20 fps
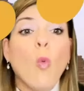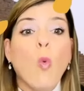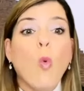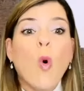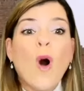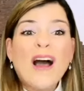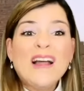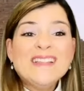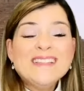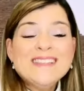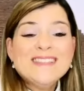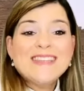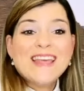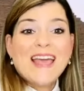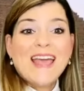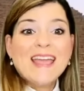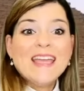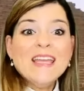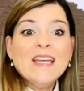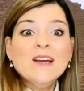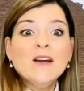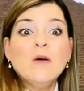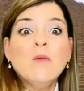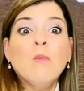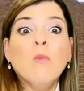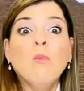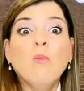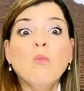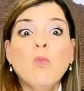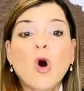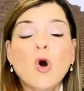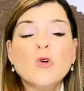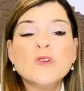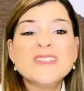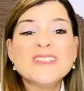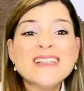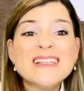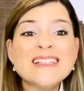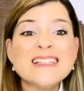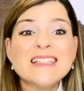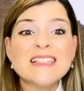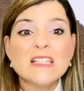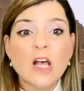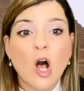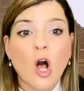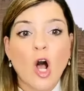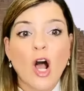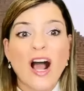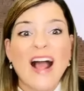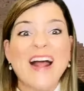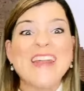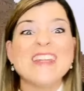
One day, Moses saw